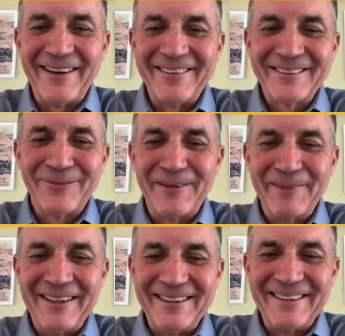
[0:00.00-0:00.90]

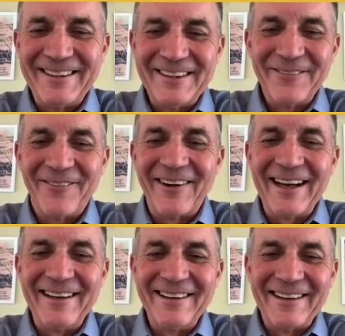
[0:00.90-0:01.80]
swimming
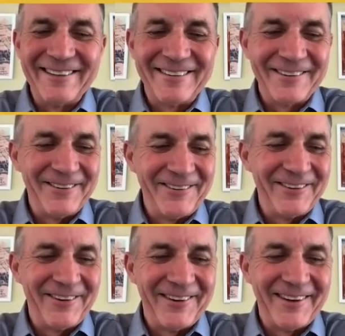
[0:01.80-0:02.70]
right into
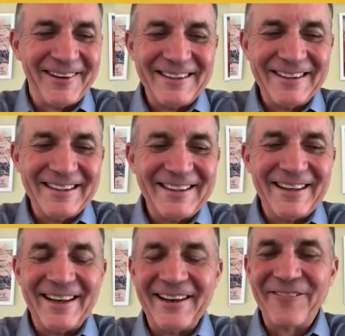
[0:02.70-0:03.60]
your
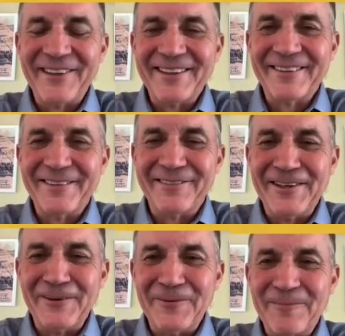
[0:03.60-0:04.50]
field of
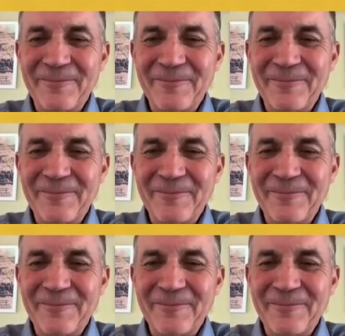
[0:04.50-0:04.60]
view.